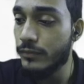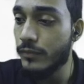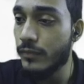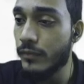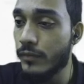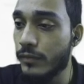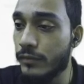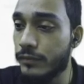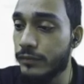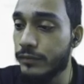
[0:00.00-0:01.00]

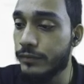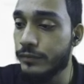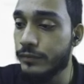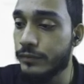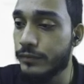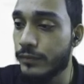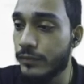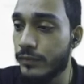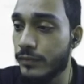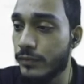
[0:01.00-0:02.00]

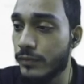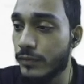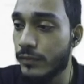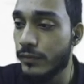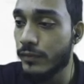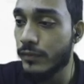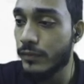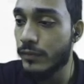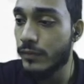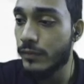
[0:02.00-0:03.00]

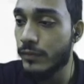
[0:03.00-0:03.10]
No one is speaking in this clip.